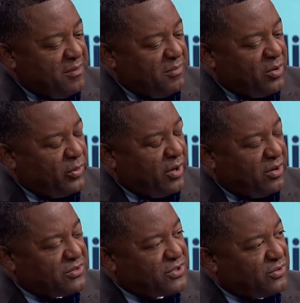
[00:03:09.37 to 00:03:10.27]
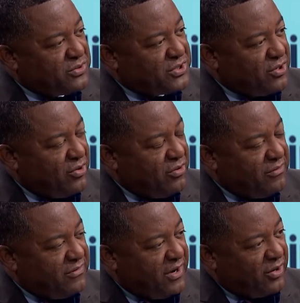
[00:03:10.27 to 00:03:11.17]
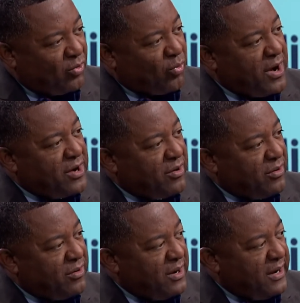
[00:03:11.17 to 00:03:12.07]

but we also serve a greater